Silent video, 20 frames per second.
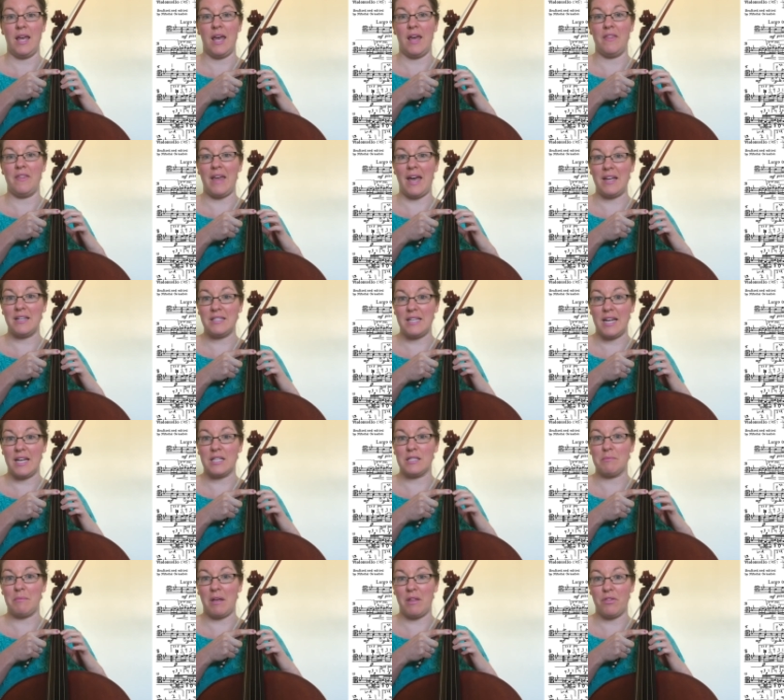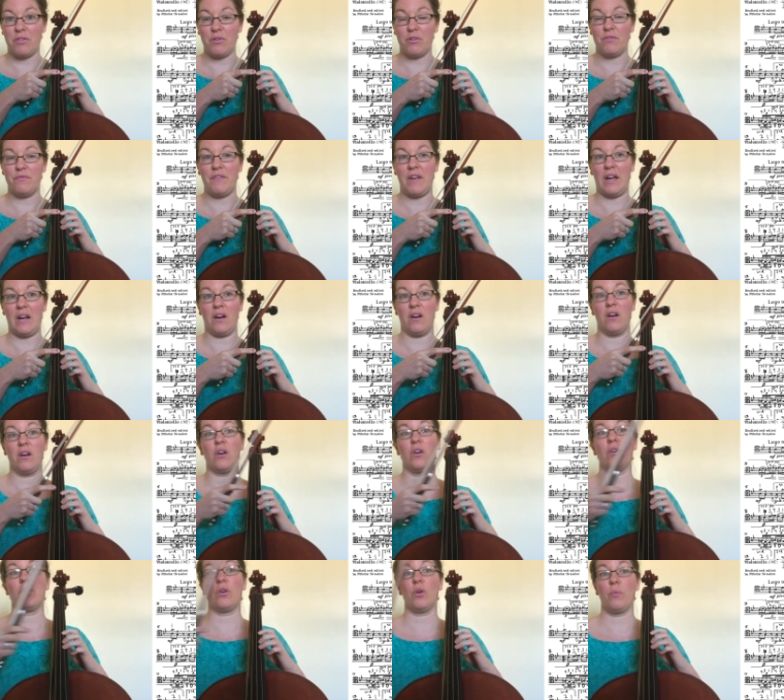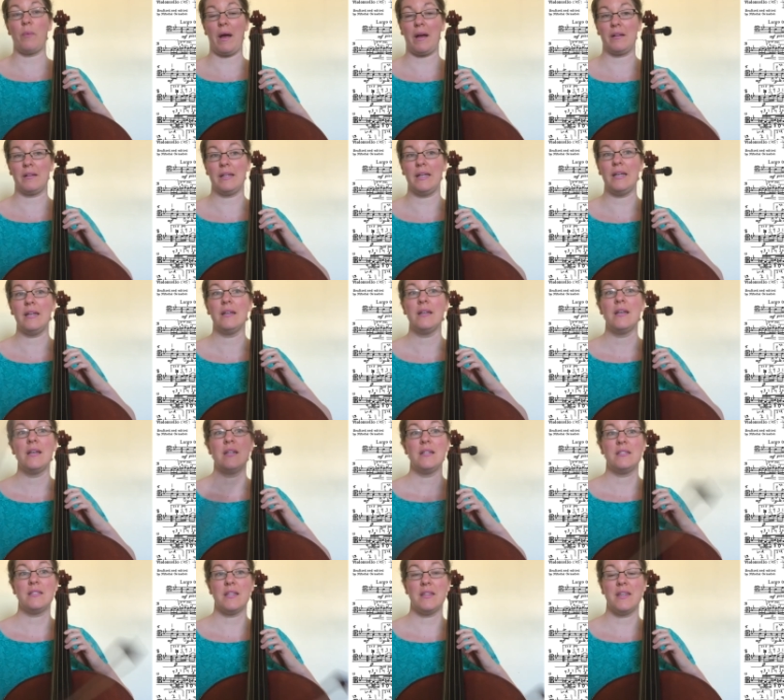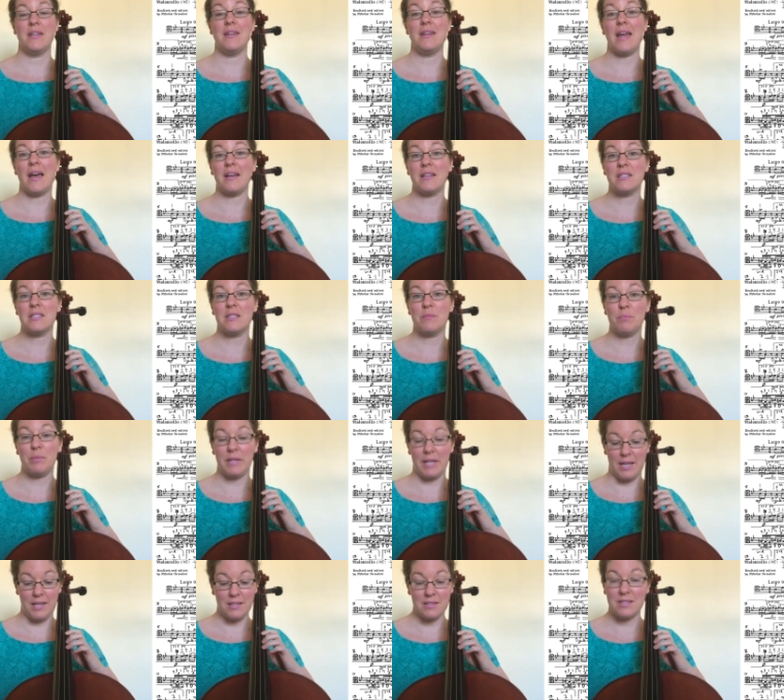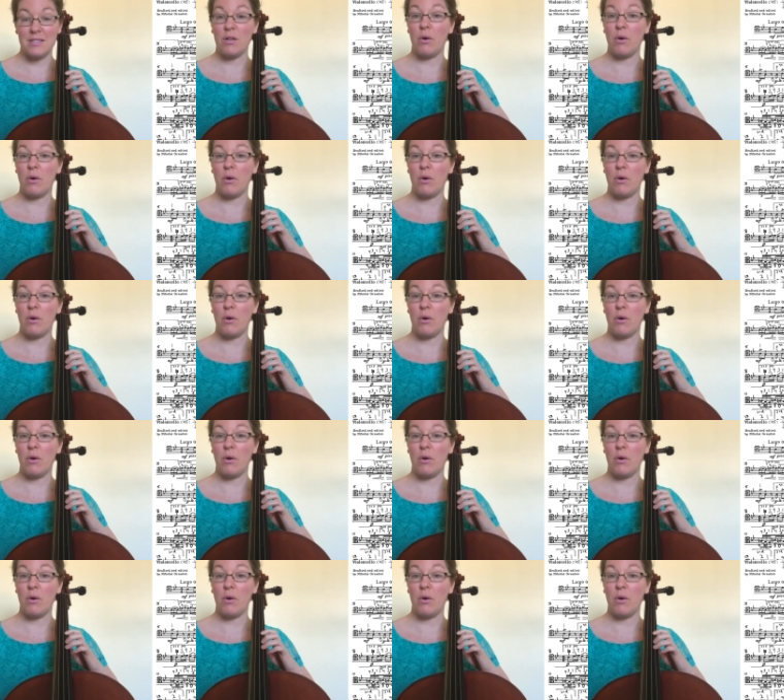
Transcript: And that takes my third finger correctly to the next place.